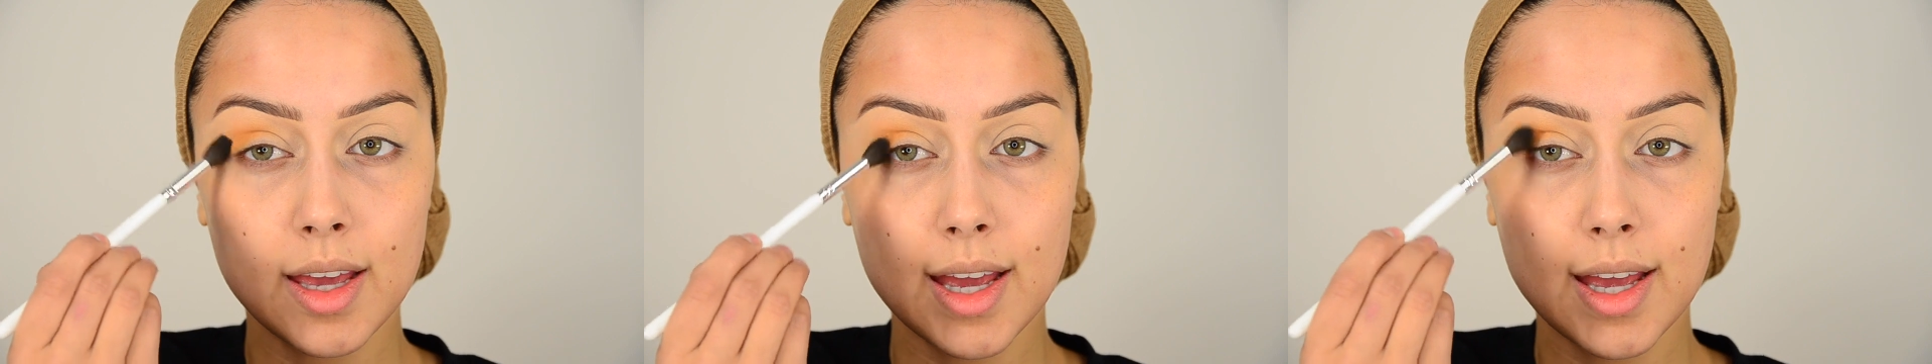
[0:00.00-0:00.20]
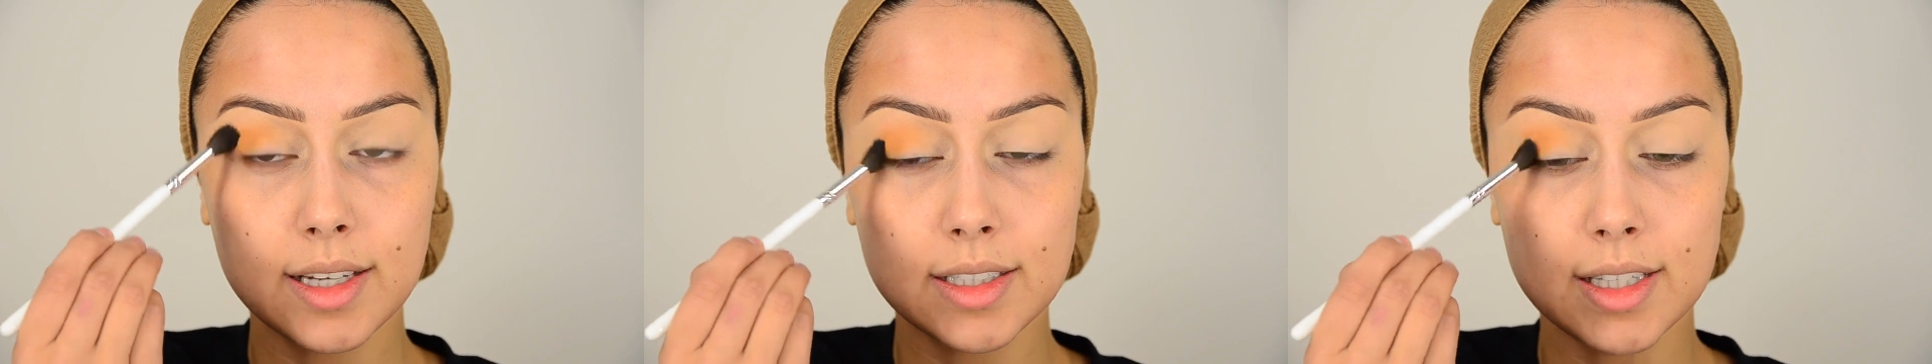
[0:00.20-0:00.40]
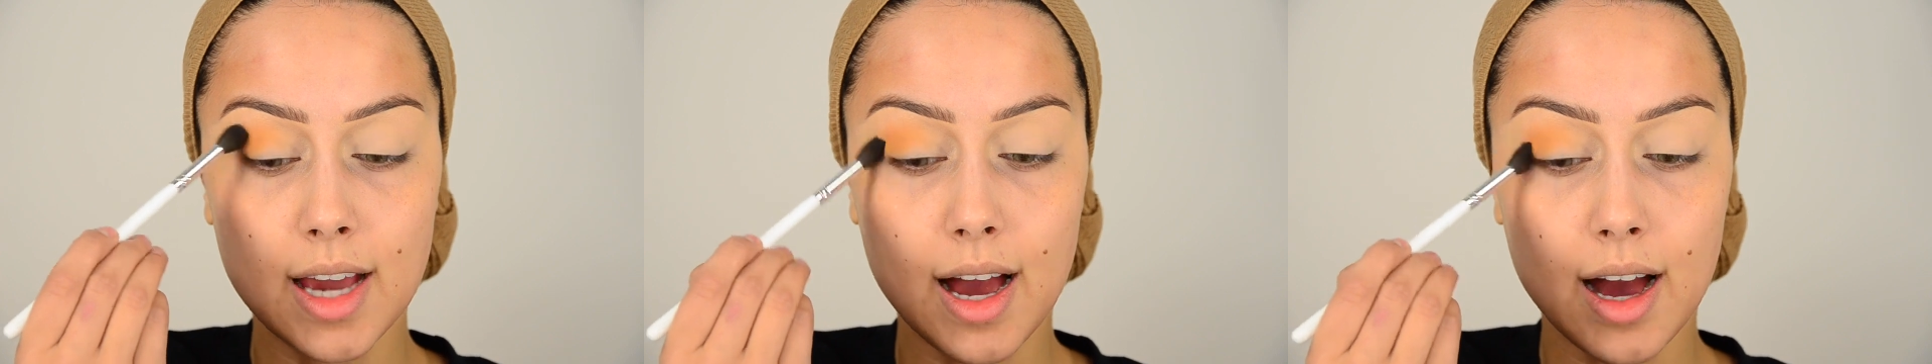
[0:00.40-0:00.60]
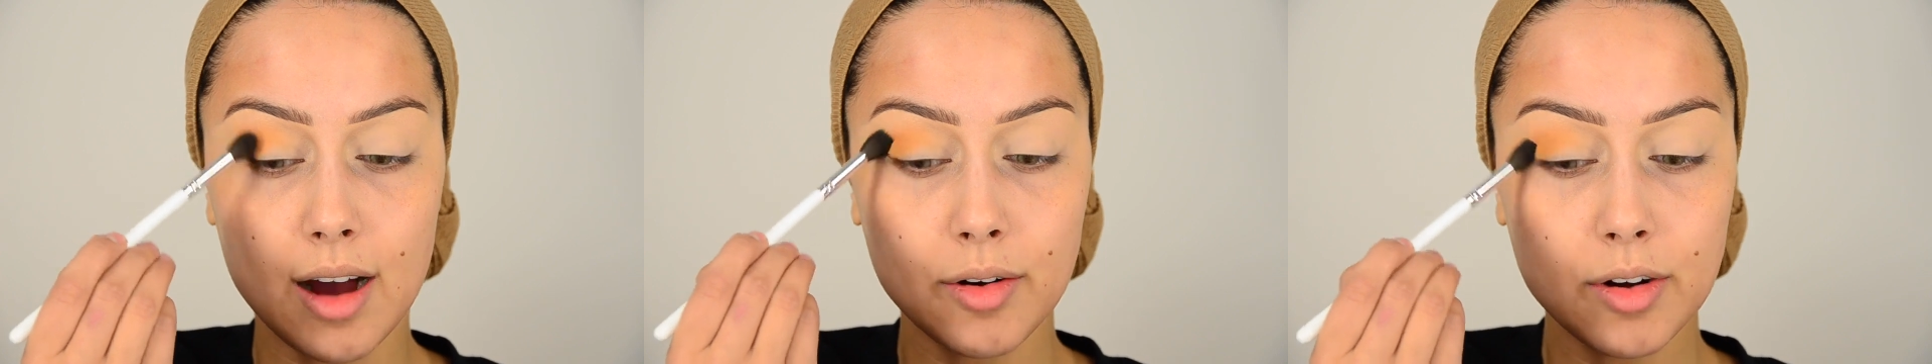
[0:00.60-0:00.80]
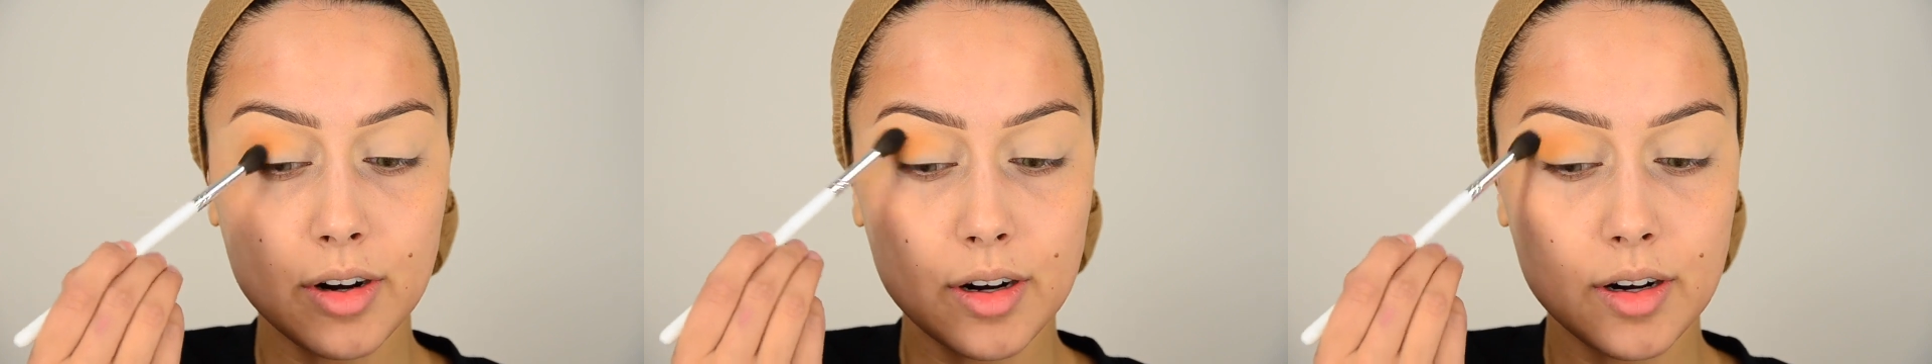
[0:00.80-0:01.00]
at the
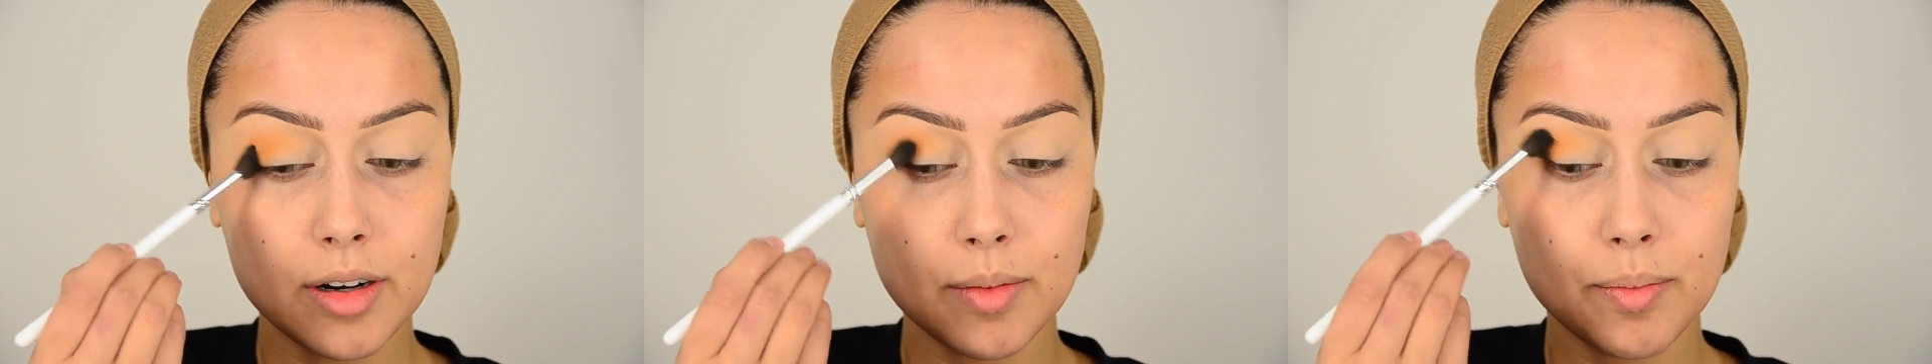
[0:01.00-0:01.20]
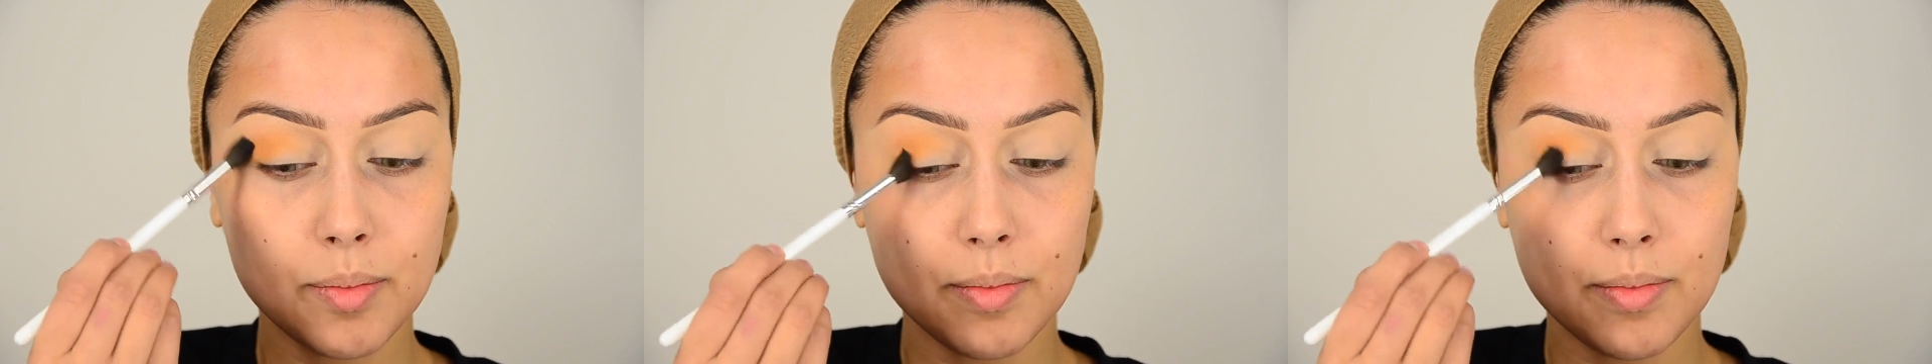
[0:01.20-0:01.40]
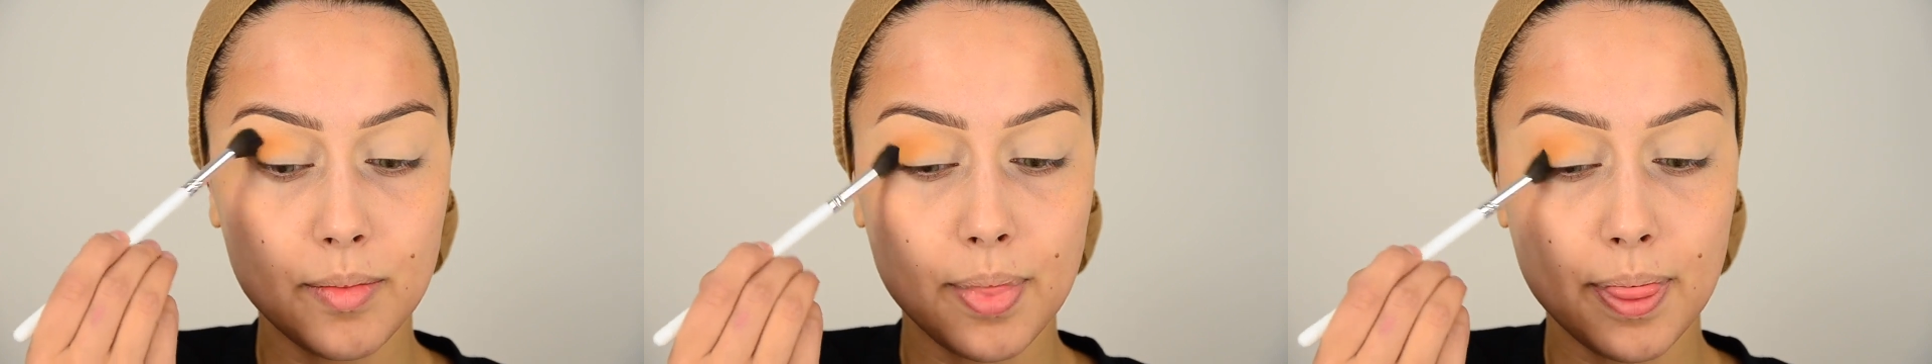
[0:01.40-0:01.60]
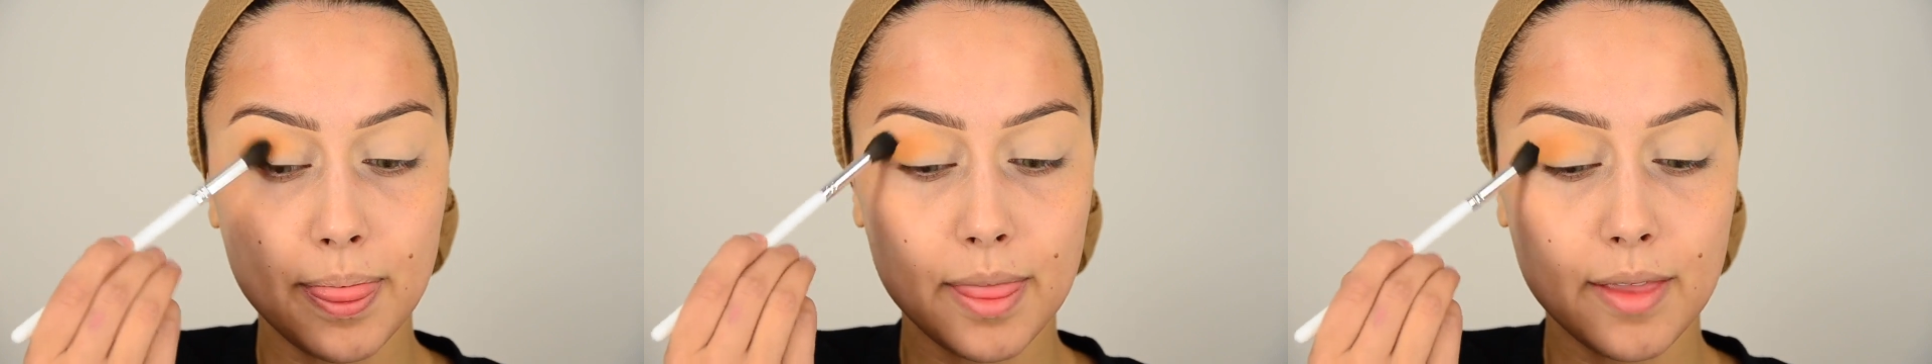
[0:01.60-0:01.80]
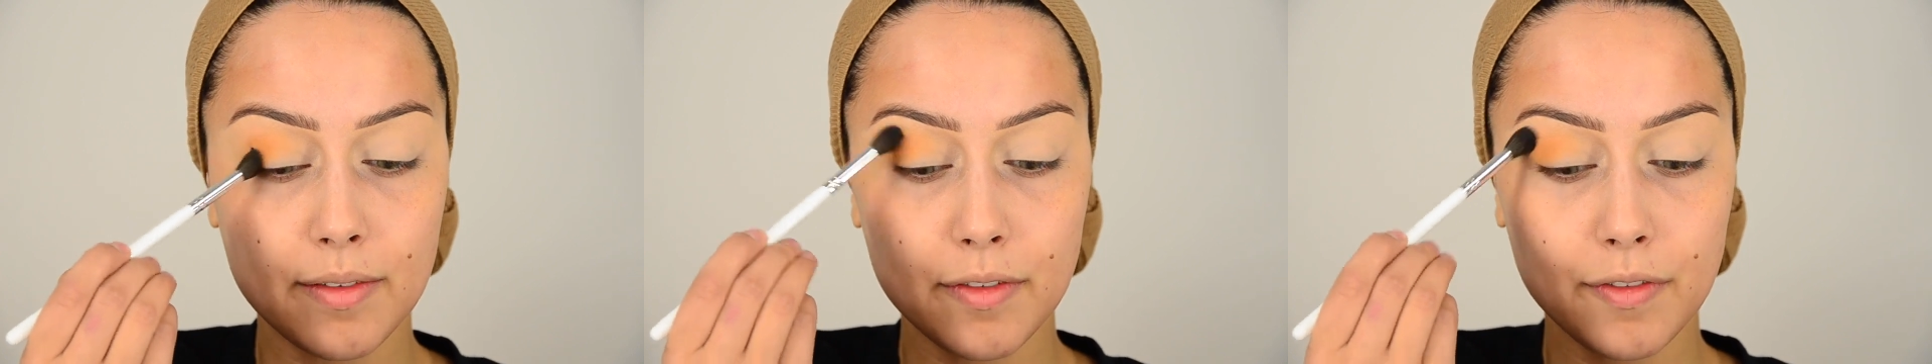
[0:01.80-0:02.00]
outer
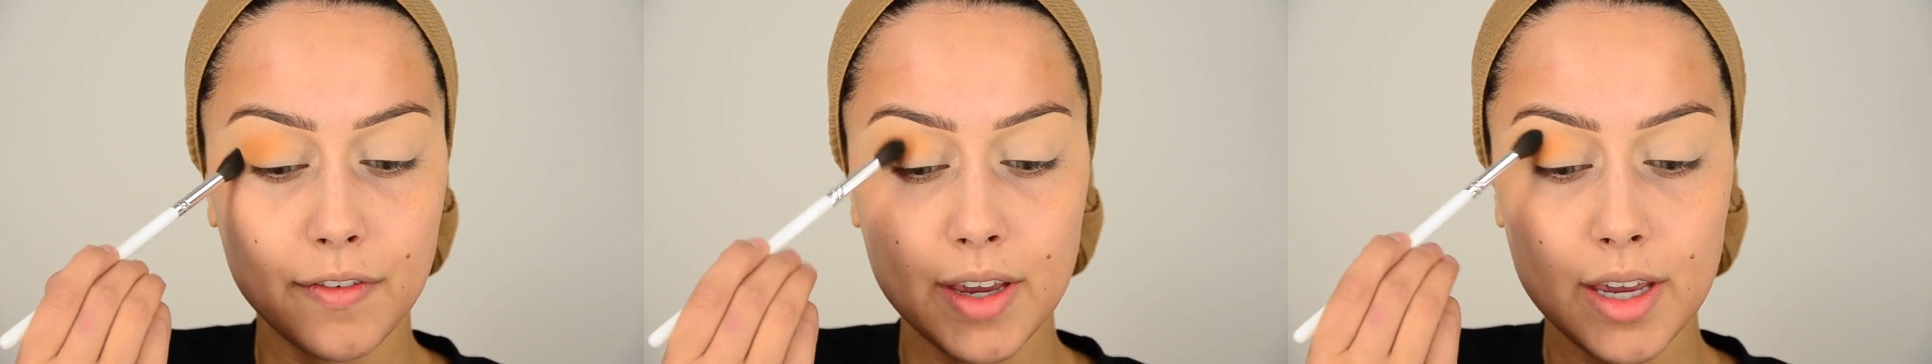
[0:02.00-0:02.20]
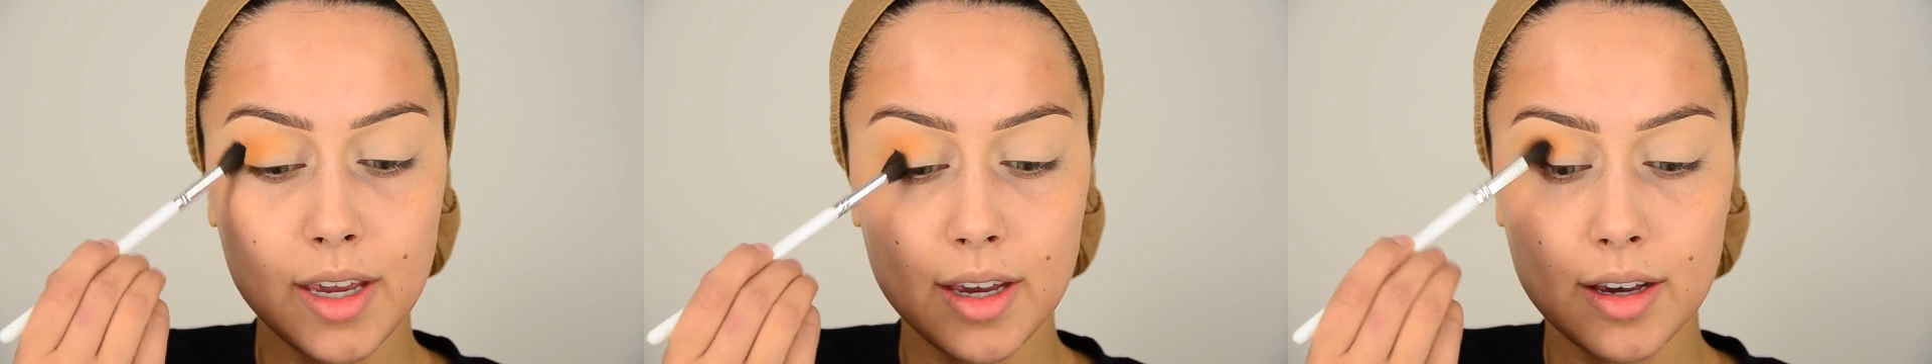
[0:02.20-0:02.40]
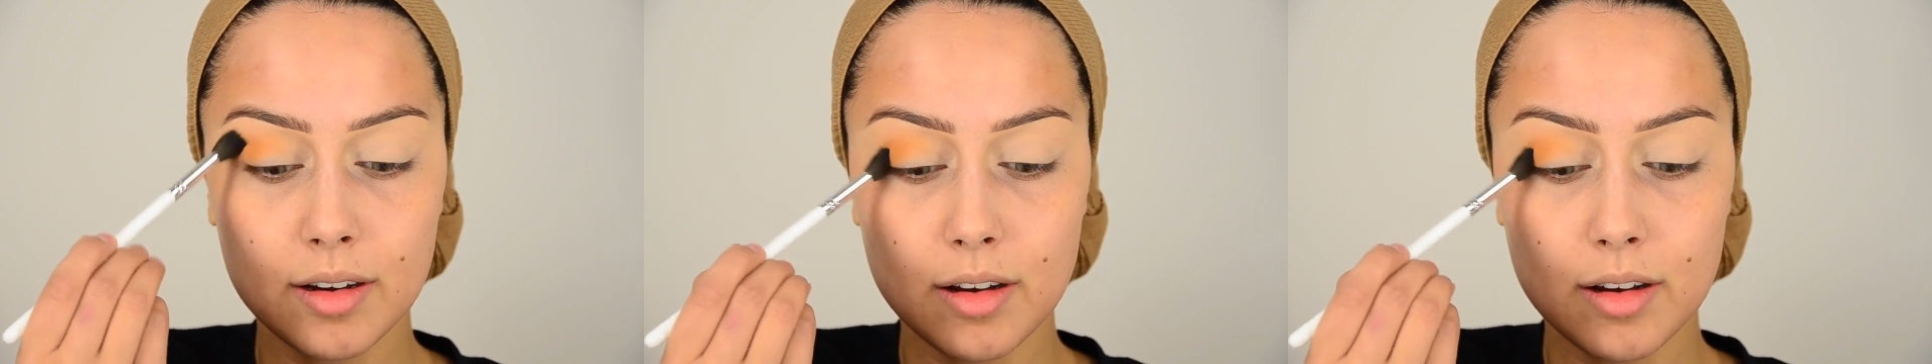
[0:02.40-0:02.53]
V